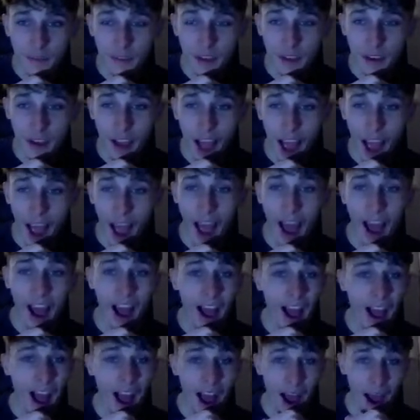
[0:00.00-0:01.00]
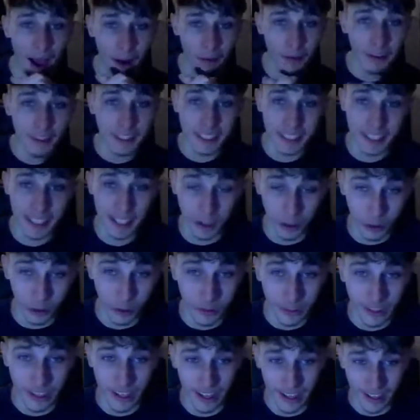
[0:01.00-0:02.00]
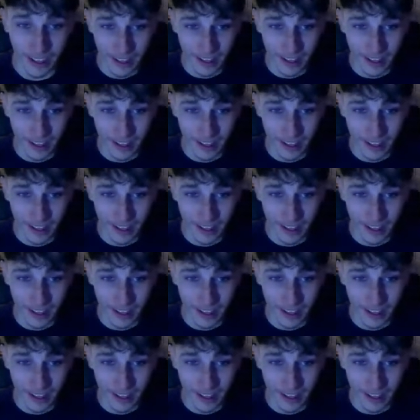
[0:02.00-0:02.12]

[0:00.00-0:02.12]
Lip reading: How has he caught that?